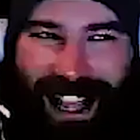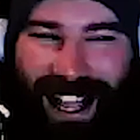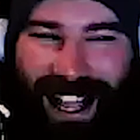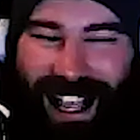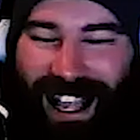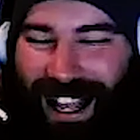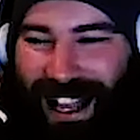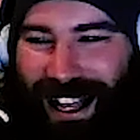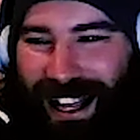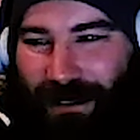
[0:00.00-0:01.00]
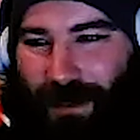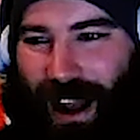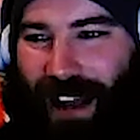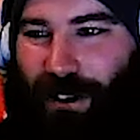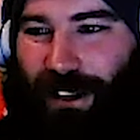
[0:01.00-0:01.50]
I
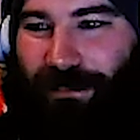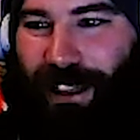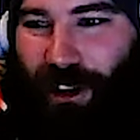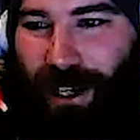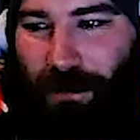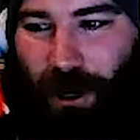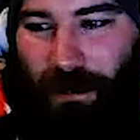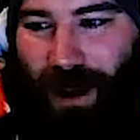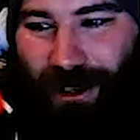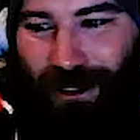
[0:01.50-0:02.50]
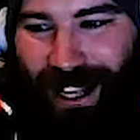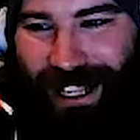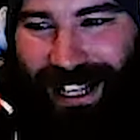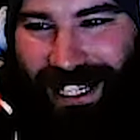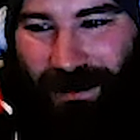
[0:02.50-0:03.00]
don't love the 30-point margin. I think
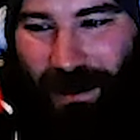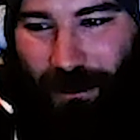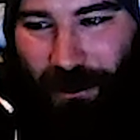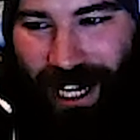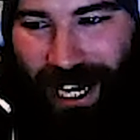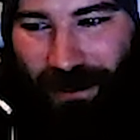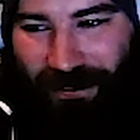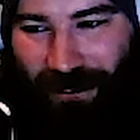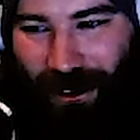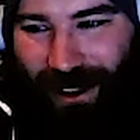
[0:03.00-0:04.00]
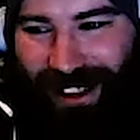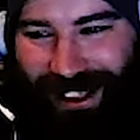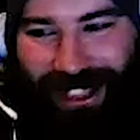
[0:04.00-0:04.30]
that's going to be pushed out a bit further.